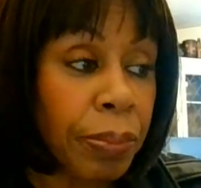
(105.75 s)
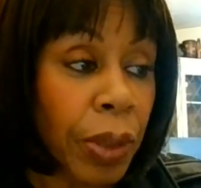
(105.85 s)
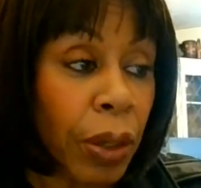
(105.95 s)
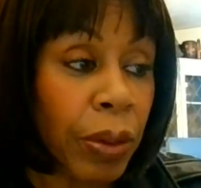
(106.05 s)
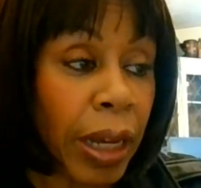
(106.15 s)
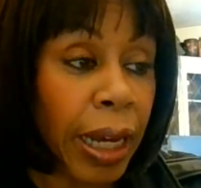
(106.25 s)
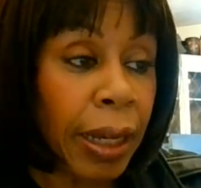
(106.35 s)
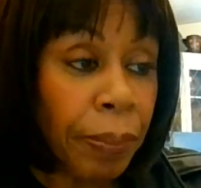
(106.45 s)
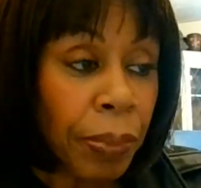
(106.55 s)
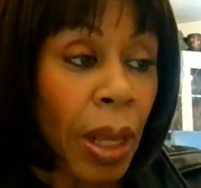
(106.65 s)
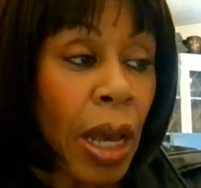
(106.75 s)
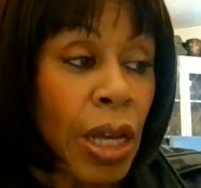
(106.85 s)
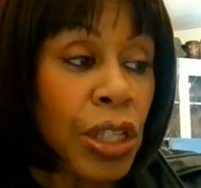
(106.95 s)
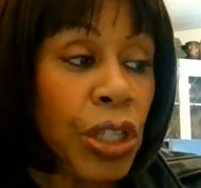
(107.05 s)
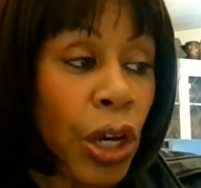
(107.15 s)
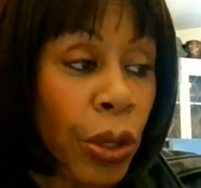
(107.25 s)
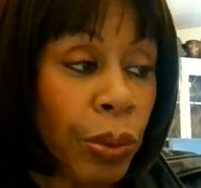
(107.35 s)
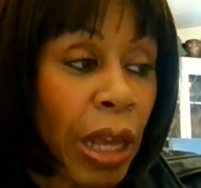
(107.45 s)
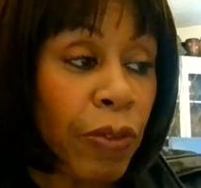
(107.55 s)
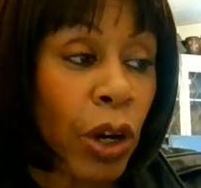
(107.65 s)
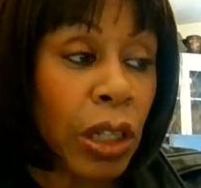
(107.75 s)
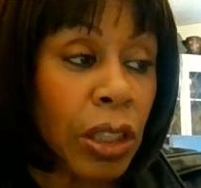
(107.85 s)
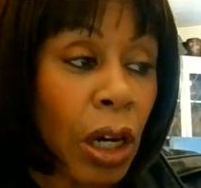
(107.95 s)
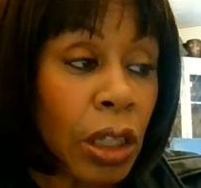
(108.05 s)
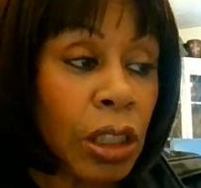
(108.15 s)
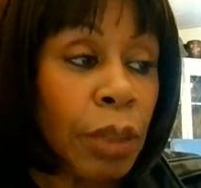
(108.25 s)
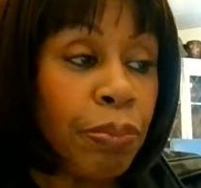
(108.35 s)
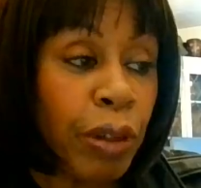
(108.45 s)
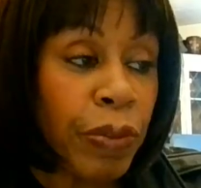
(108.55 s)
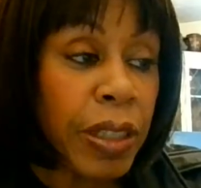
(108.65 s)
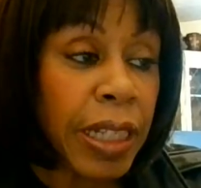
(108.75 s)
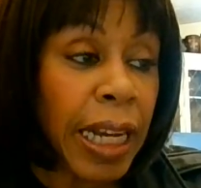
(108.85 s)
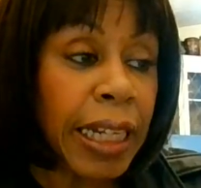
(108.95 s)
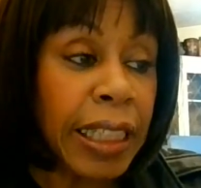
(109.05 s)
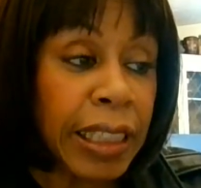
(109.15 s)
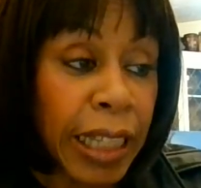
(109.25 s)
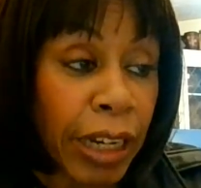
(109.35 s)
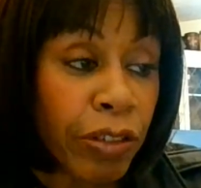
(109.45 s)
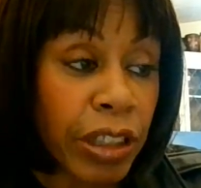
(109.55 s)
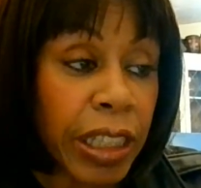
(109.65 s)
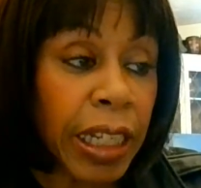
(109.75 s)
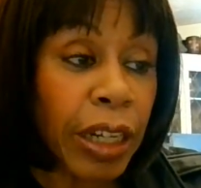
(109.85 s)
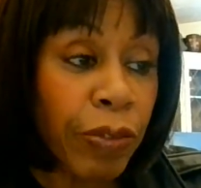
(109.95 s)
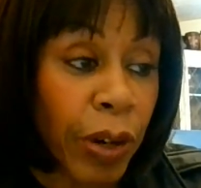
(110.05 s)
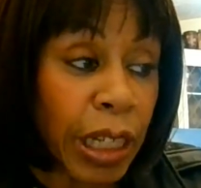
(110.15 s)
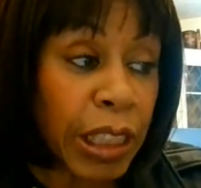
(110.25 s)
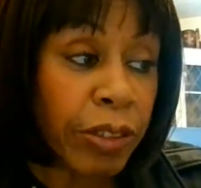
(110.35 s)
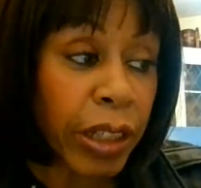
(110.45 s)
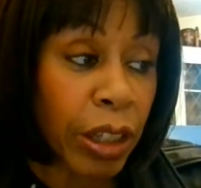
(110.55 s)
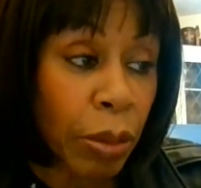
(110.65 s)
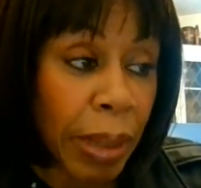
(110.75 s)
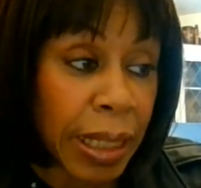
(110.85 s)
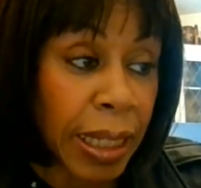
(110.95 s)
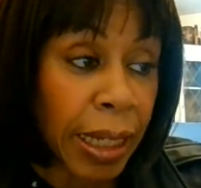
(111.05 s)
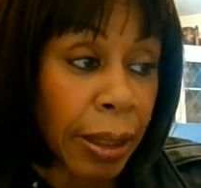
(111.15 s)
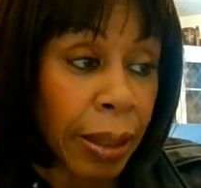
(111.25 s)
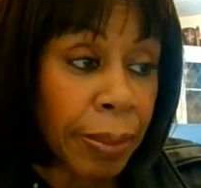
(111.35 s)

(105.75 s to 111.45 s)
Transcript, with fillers: Okay, so they've got a Data Privacy and Integrity Advisory Committee